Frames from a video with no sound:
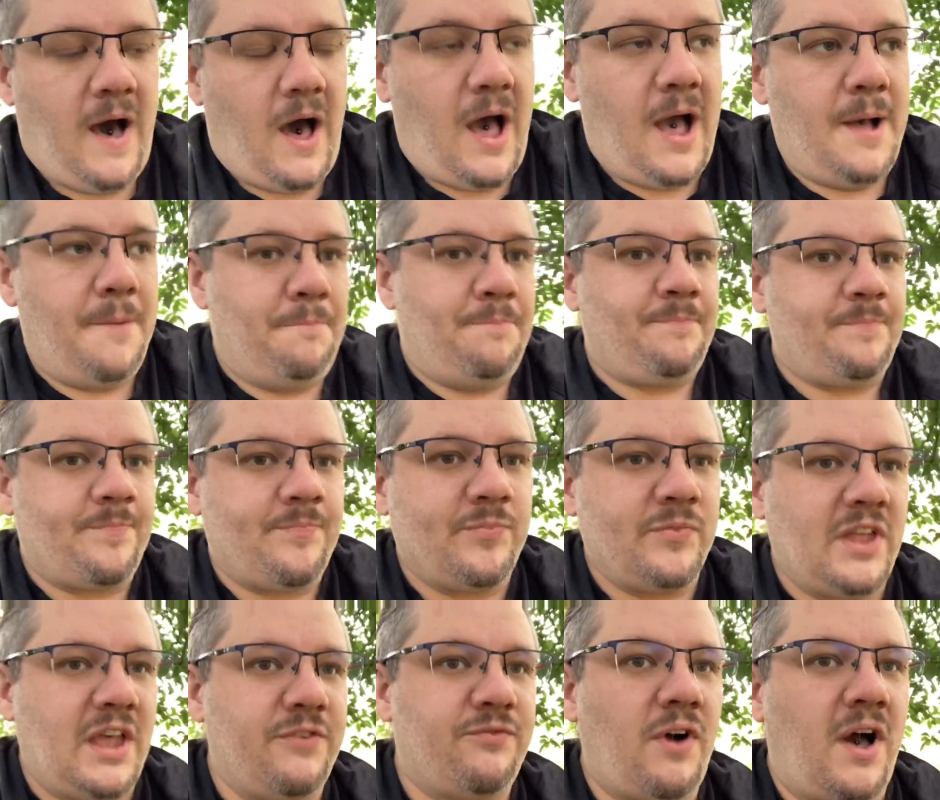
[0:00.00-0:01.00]
Um,
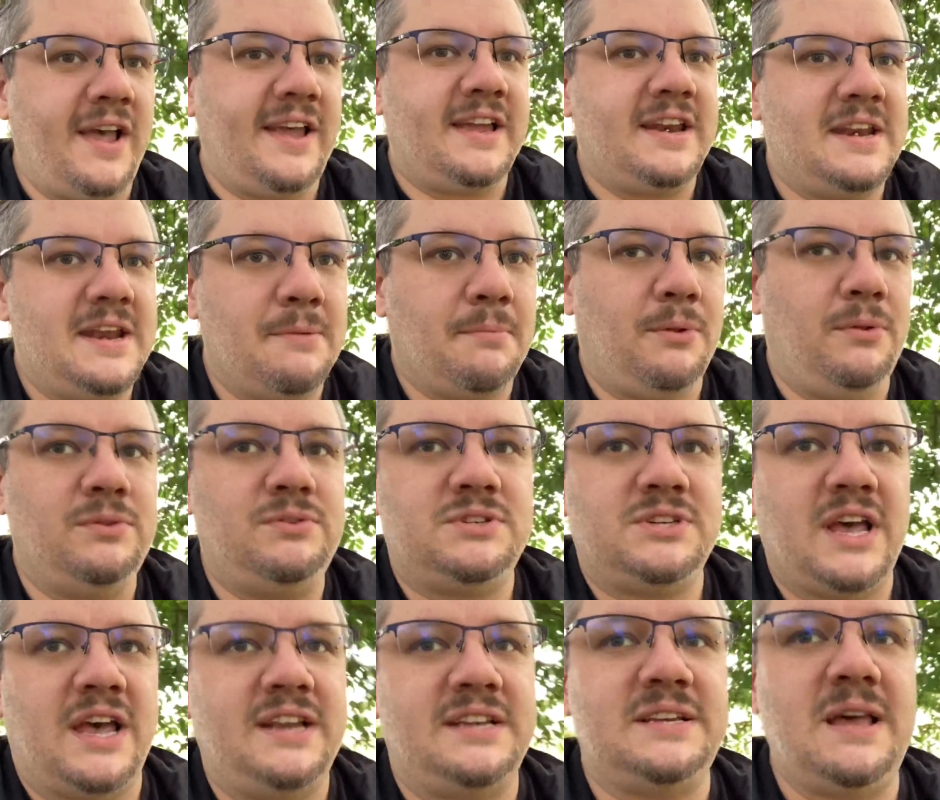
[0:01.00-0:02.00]
if I can nibble,
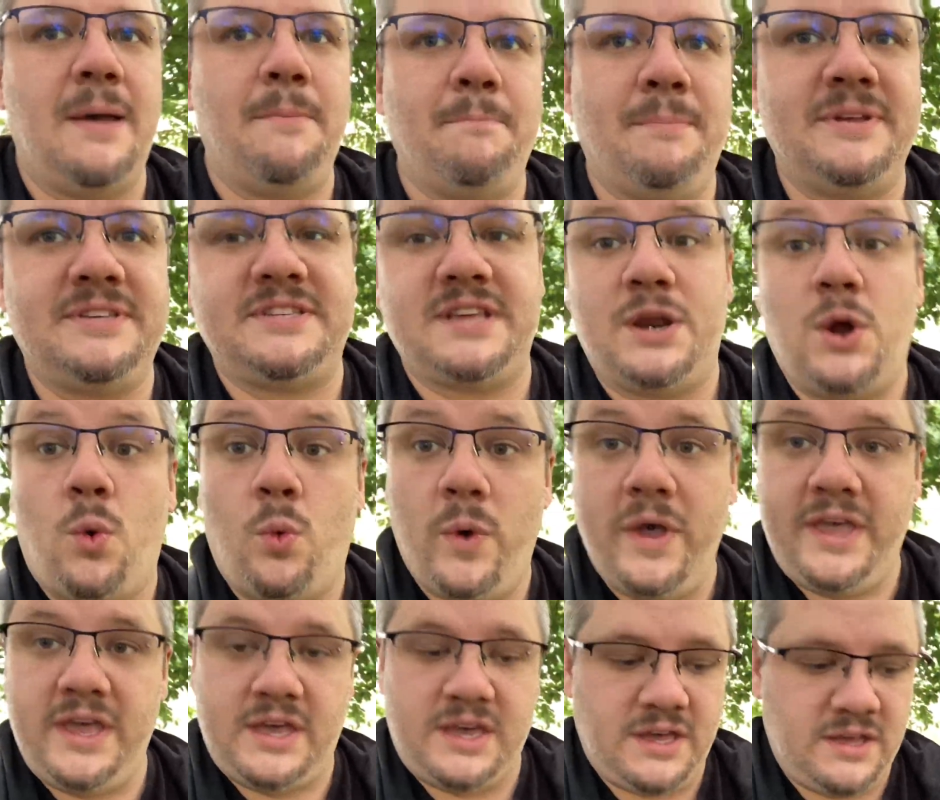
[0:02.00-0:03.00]
say, 10% a
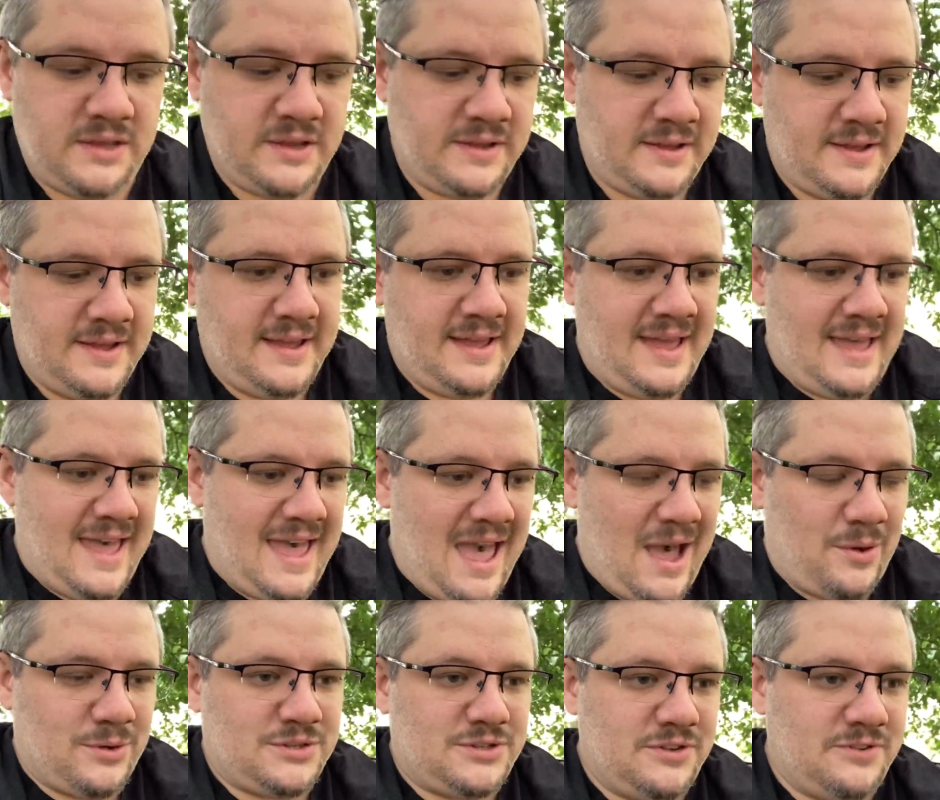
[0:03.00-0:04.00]
week
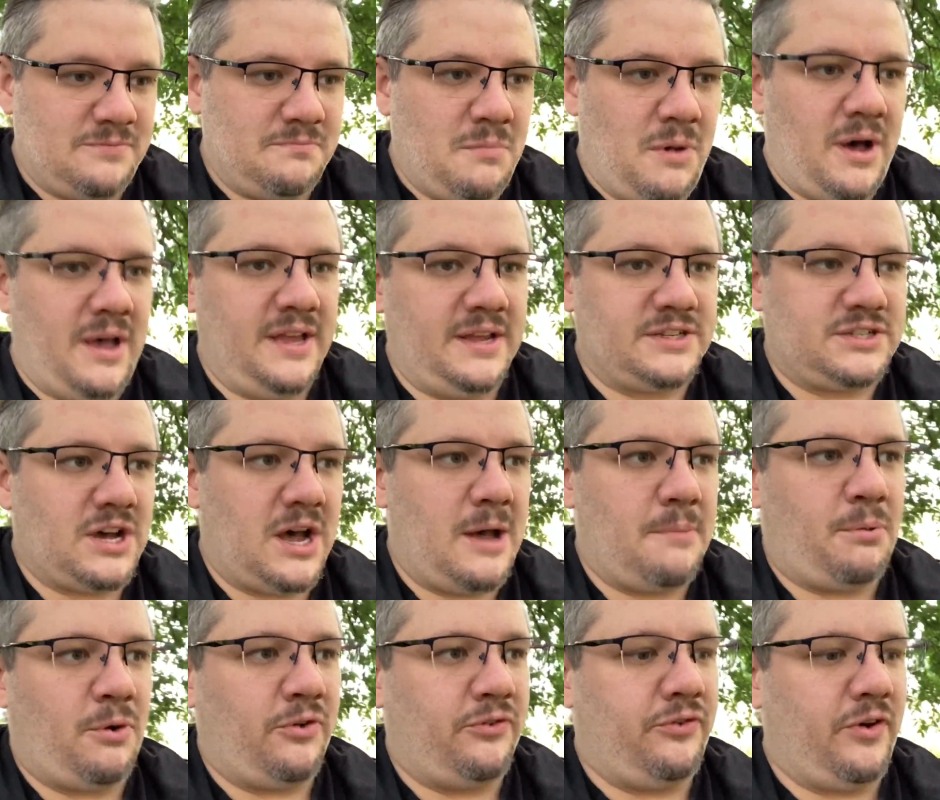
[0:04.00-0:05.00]
out of my entire
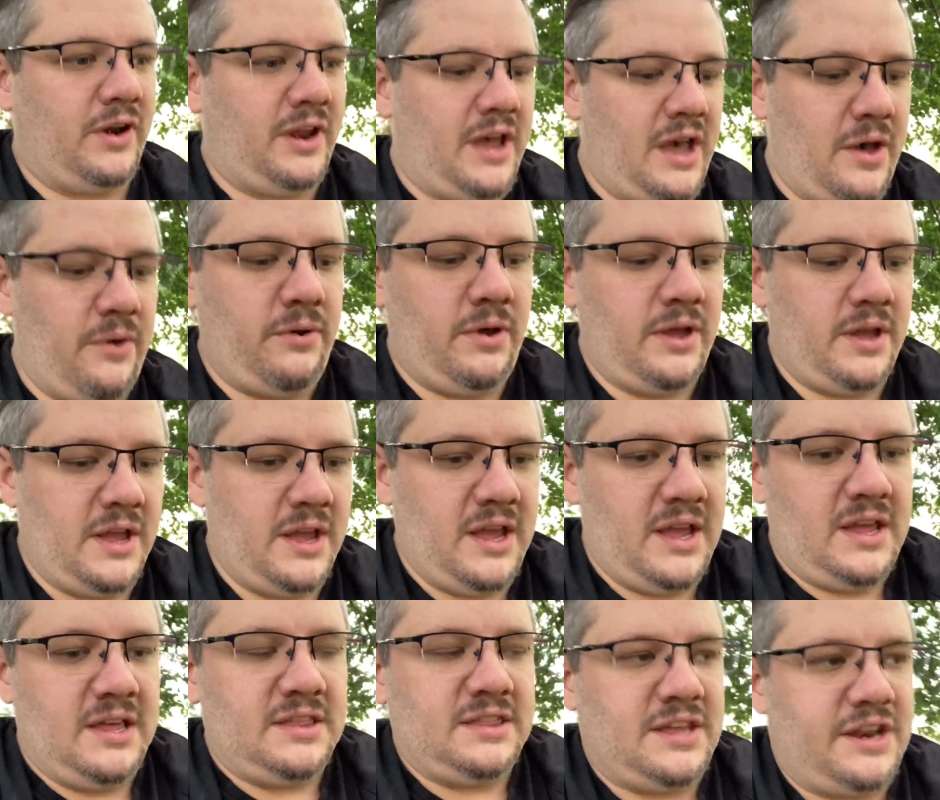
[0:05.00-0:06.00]
portfolio,
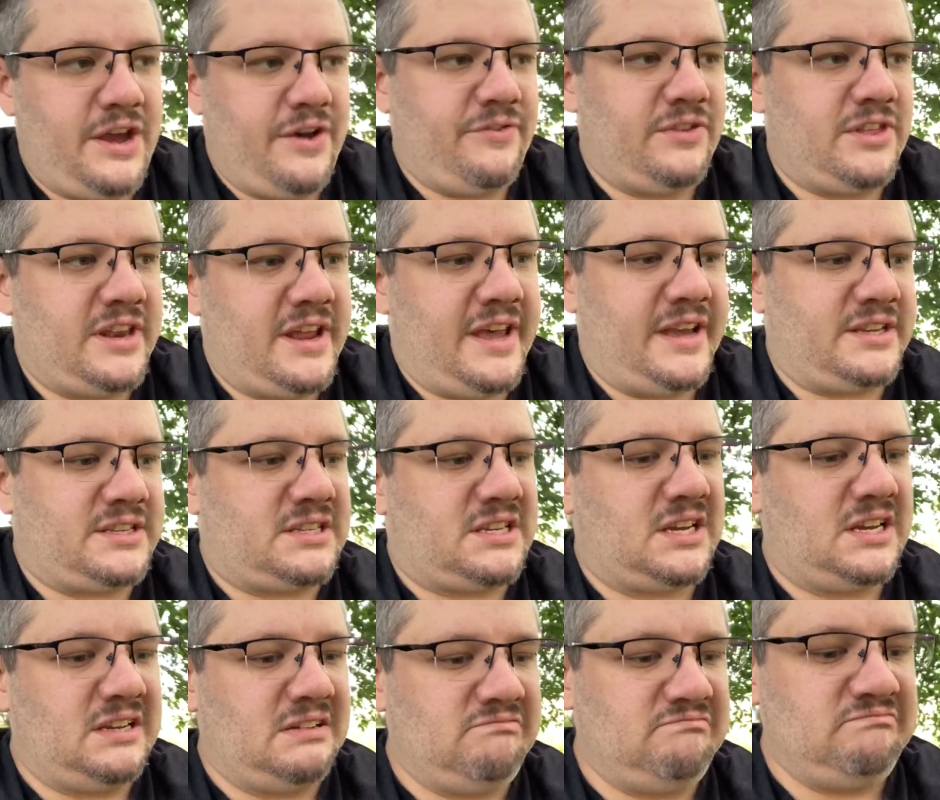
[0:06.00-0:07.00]
then over the next
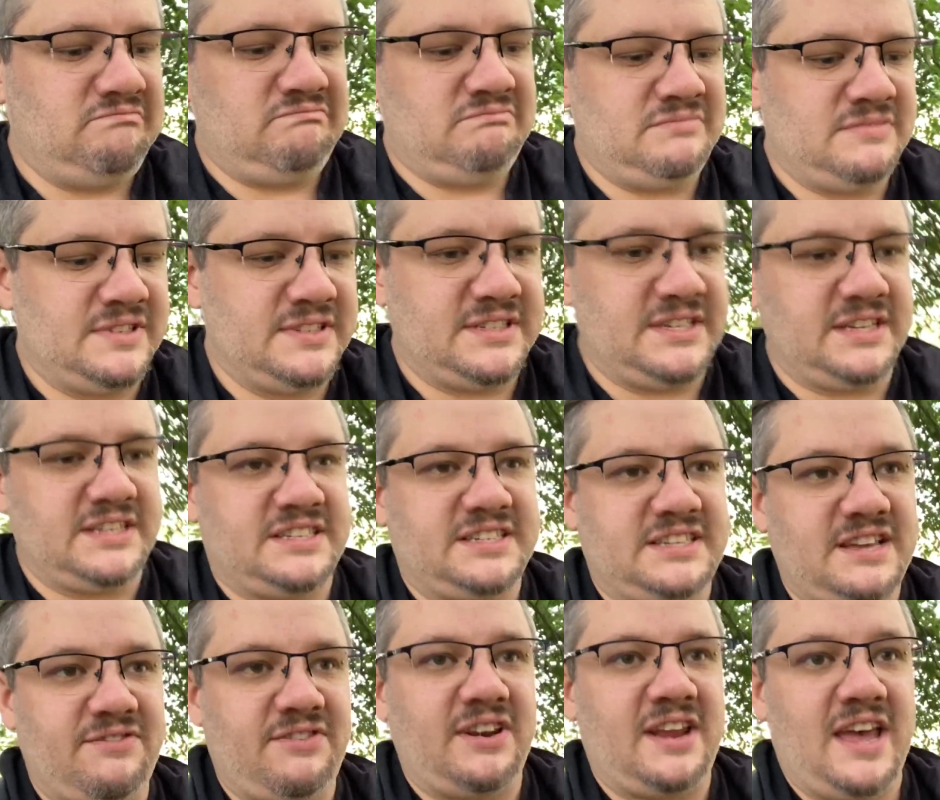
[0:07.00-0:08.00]
six,
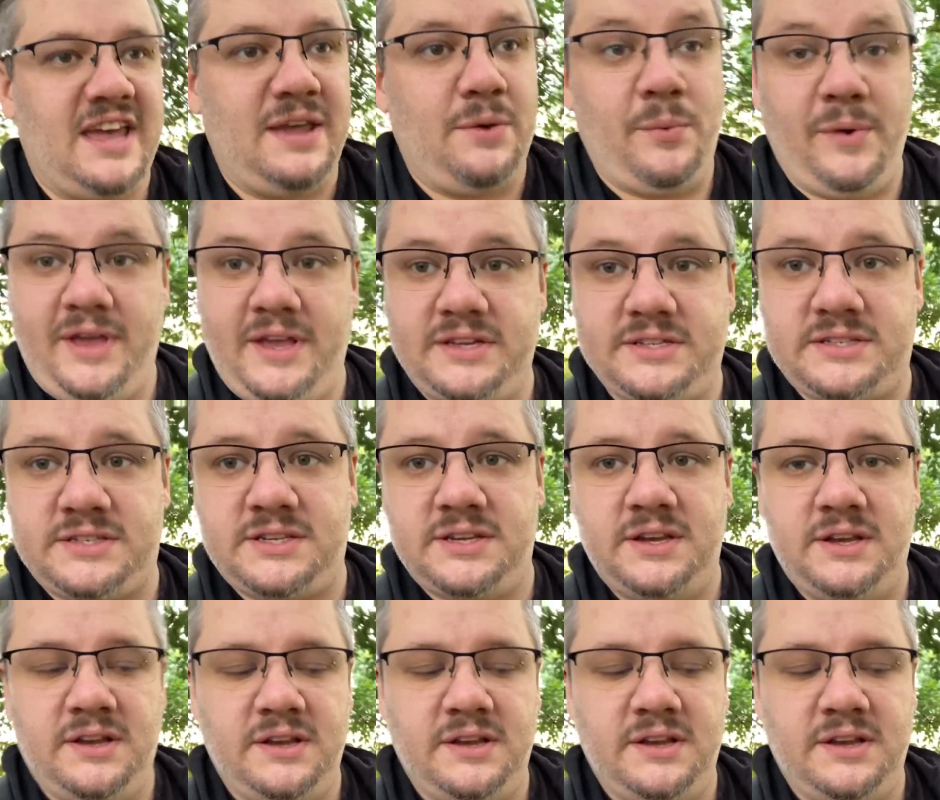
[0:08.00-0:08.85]
seven, eight weeks,